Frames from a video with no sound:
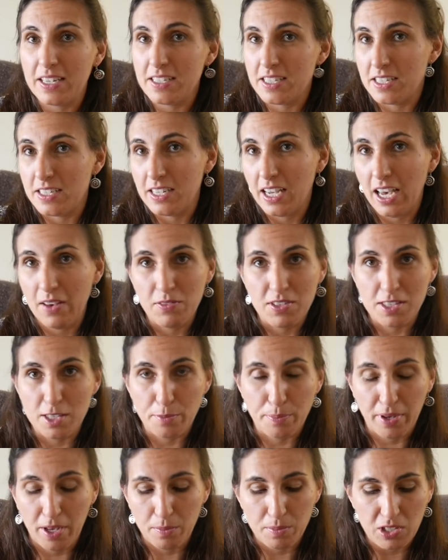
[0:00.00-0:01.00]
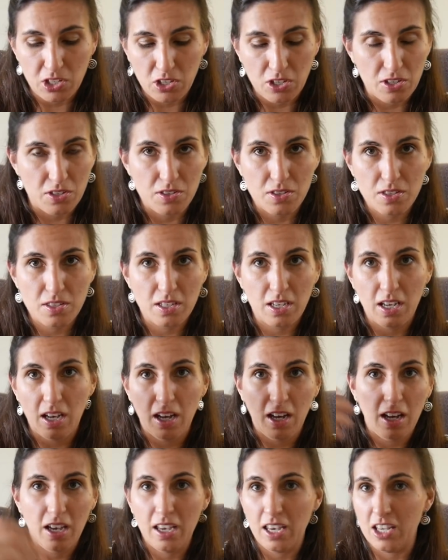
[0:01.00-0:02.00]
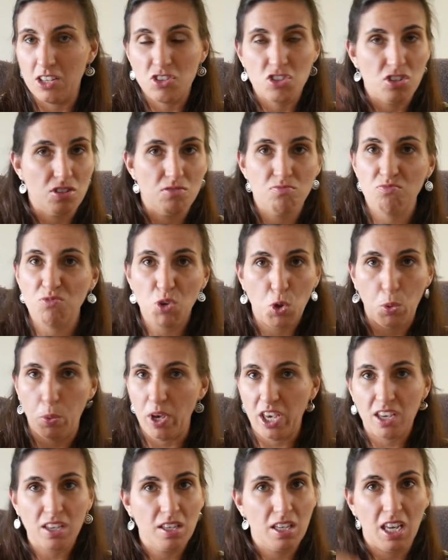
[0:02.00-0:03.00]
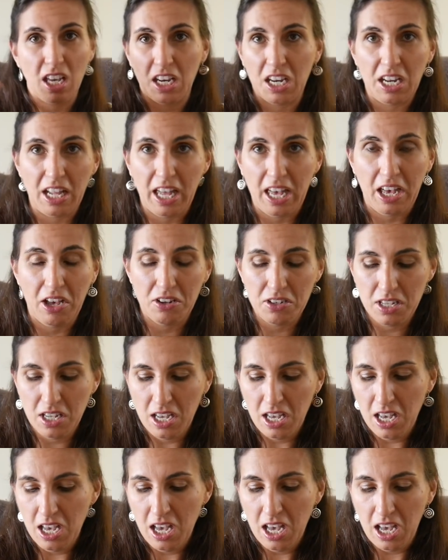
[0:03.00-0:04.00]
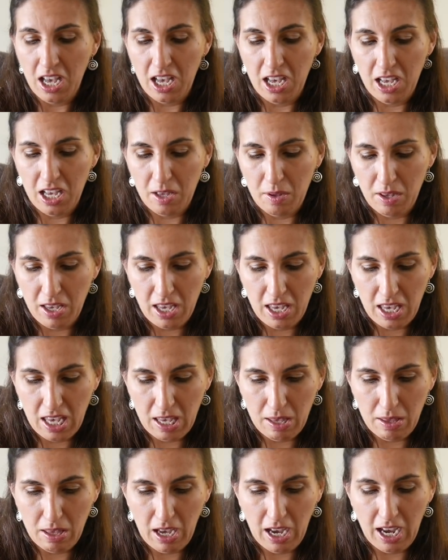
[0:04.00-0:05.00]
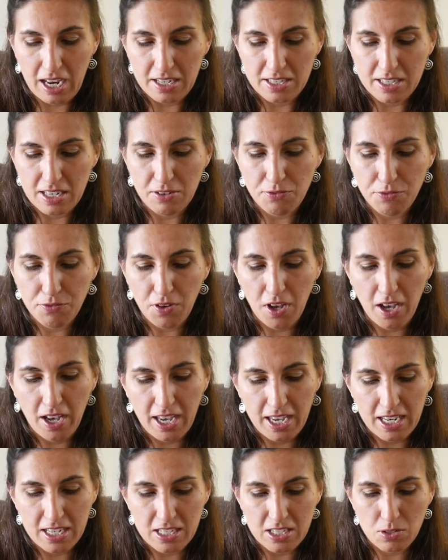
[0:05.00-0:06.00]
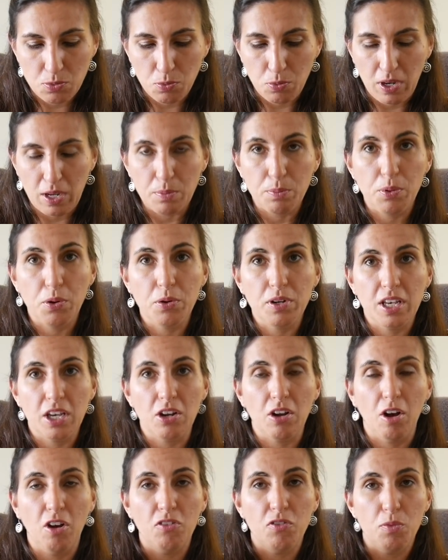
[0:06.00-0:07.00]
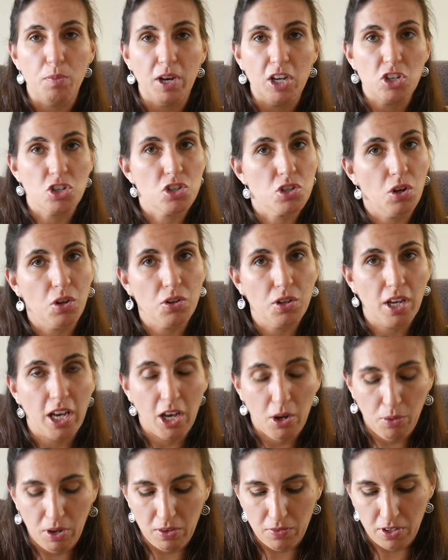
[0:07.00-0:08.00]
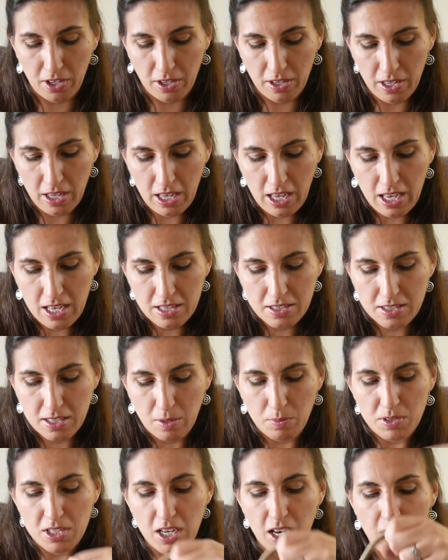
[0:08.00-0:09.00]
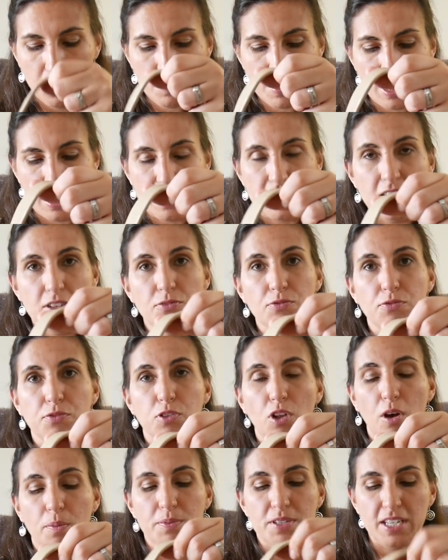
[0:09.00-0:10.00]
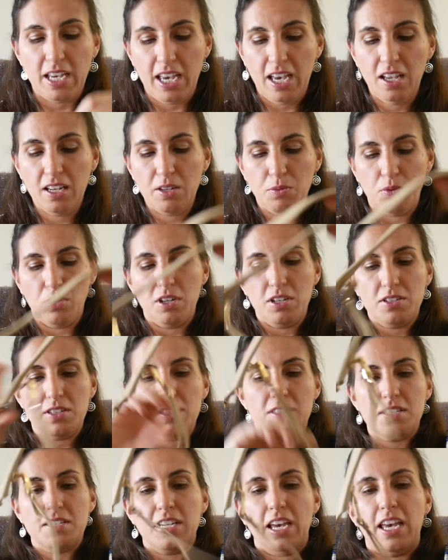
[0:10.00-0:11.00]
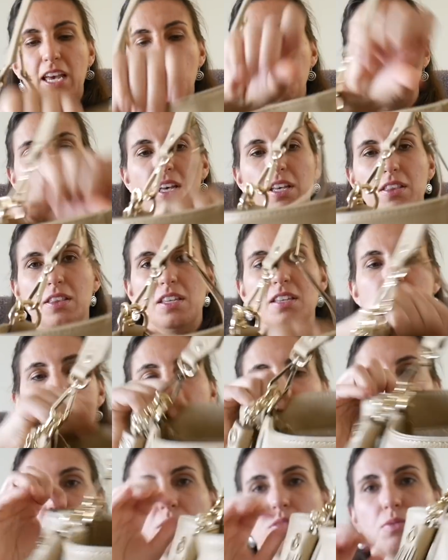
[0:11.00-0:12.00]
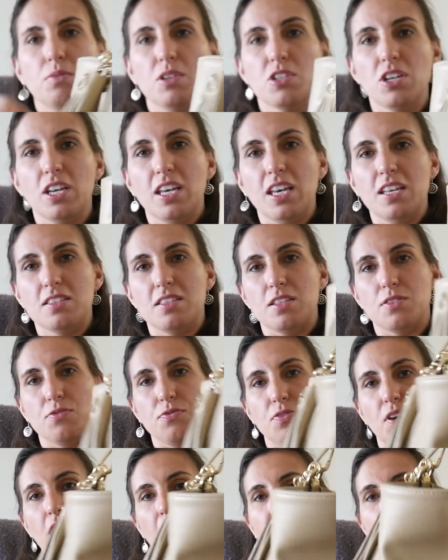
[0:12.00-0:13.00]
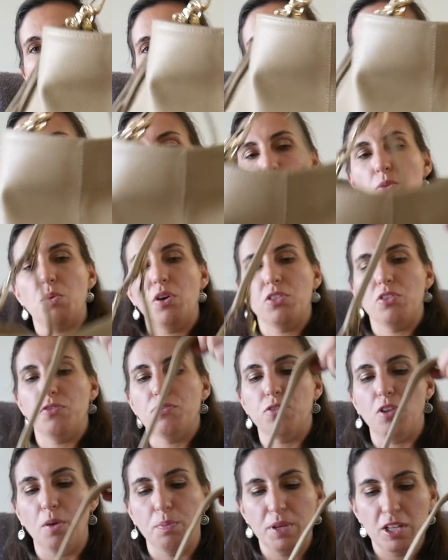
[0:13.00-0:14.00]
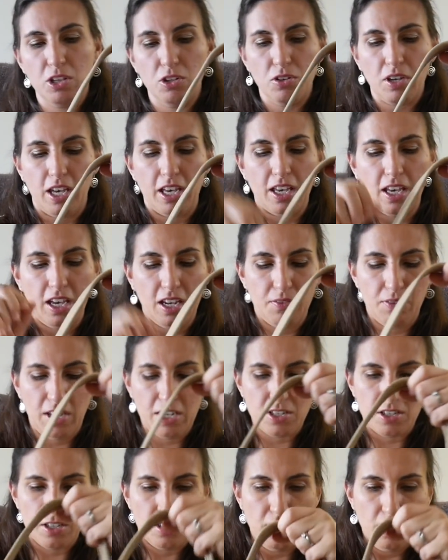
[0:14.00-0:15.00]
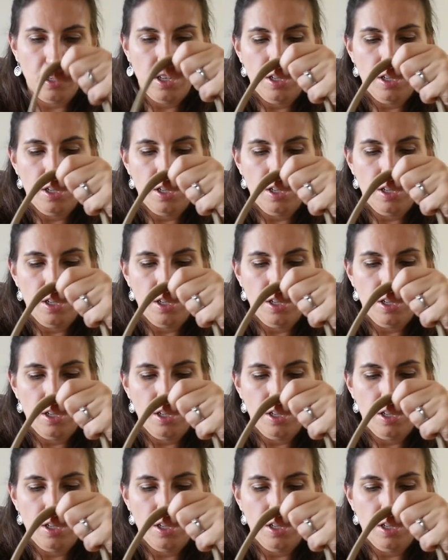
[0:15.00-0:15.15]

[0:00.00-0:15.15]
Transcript: it didn't have a zipper because it's just quick in and out. I did find when putting it over my shoulder, however, sometimes it didn't flop down. It wanted to stay up like this, which I guess is fine. But if you want the floppy look, I kind of had to